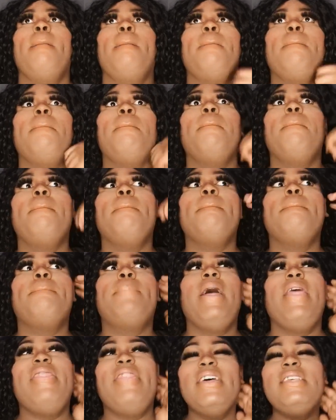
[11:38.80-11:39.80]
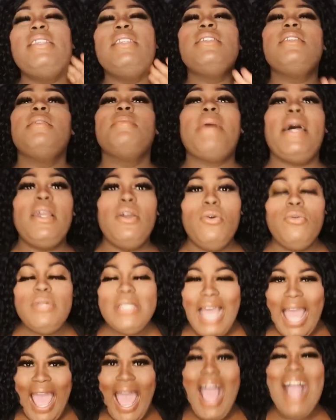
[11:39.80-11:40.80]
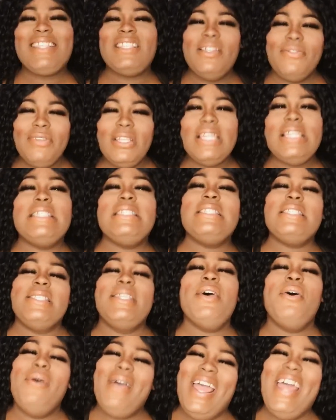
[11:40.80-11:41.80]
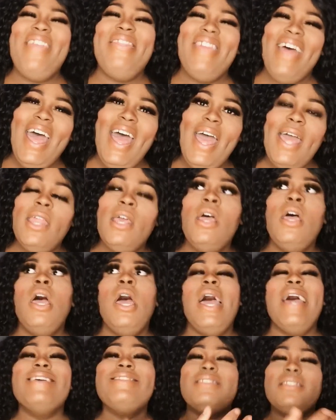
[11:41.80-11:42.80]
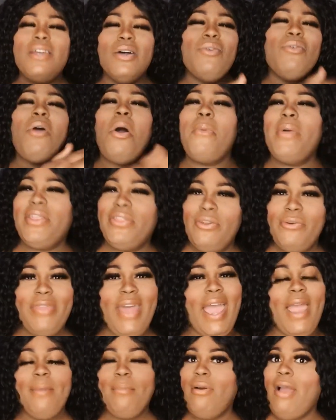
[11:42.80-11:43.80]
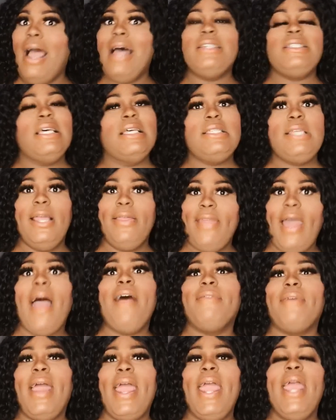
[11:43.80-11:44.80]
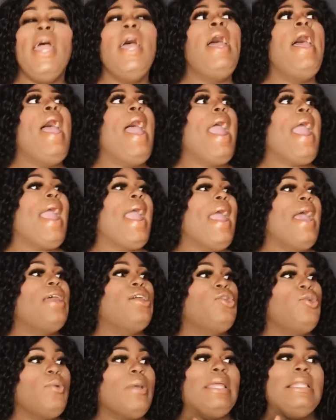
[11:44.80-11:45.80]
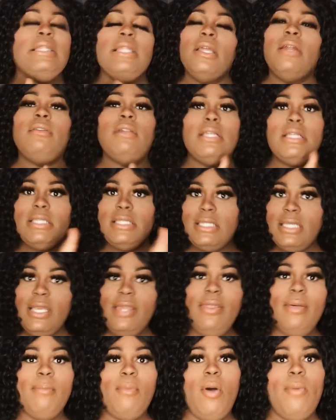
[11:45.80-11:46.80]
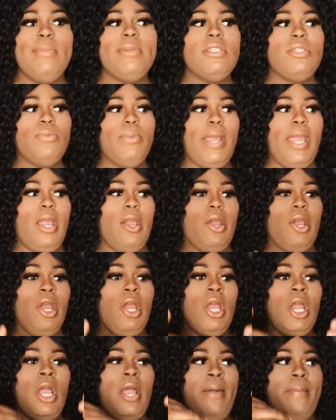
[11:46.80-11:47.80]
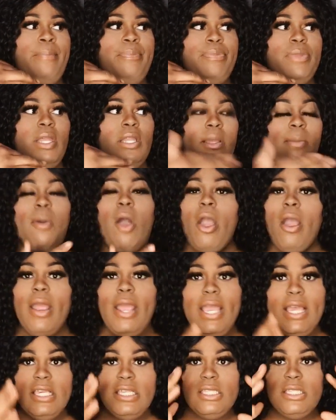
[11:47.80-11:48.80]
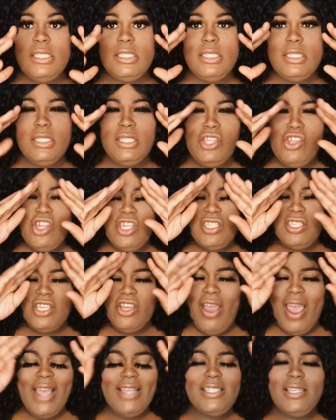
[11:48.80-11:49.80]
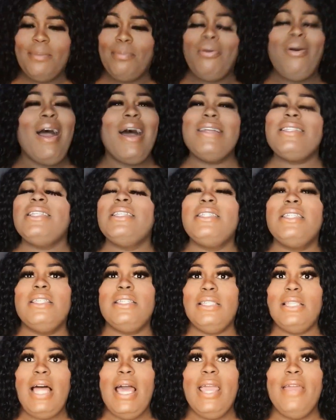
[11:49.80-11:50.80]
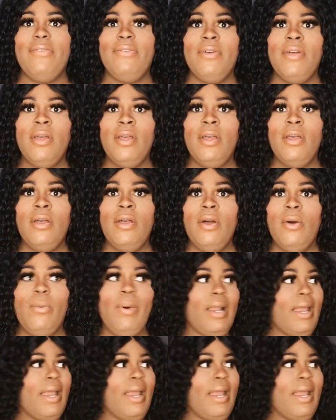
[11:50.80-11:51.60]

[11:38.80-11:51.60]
But this is somebody who's actively still in that and still going through that and processing that, right? And you can literally see the moments where Lamar is just trying to process his life while everybody